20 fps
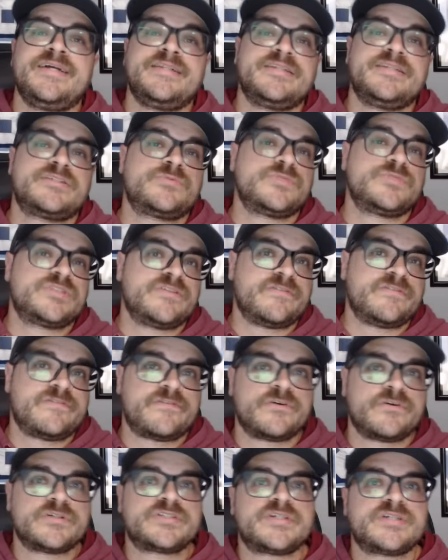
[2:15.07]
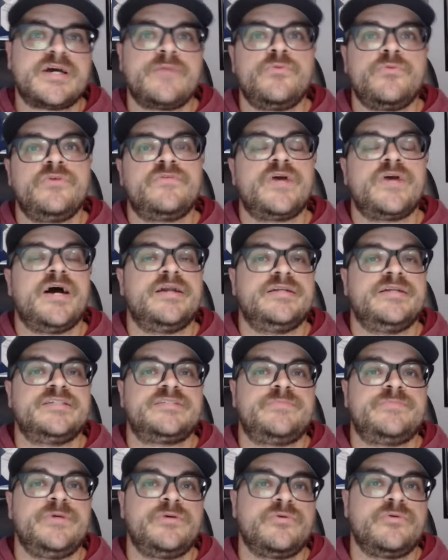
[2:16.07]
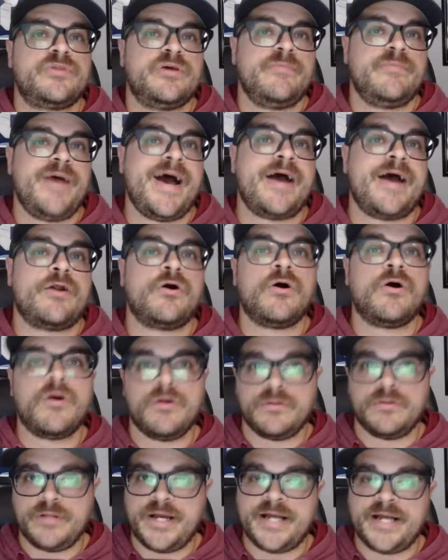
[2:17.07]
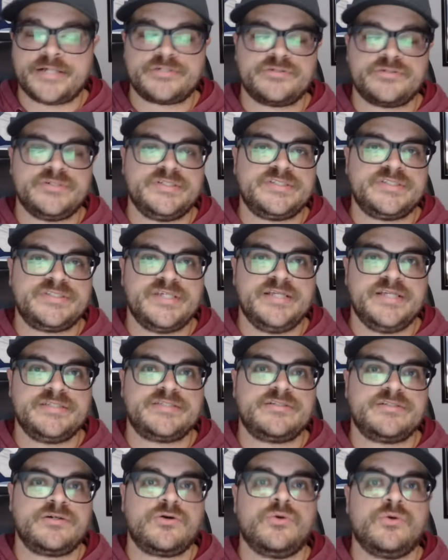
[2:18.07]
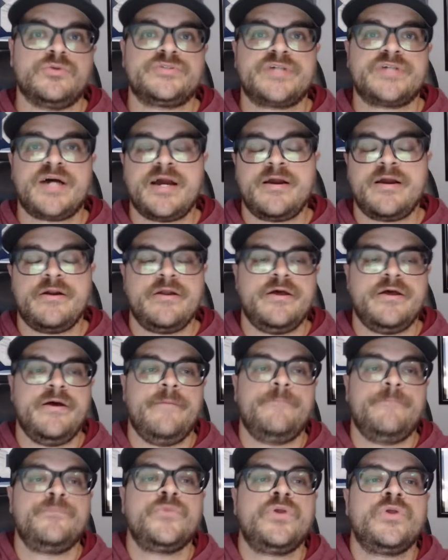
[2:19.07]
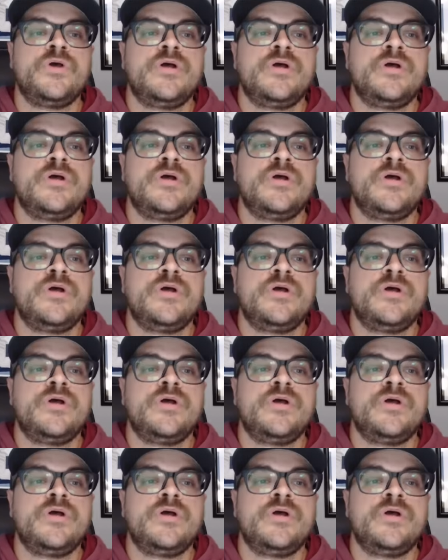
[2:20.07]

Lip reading: This was the first time we've gotten to speak with him at all, actually, since the Colts hired him.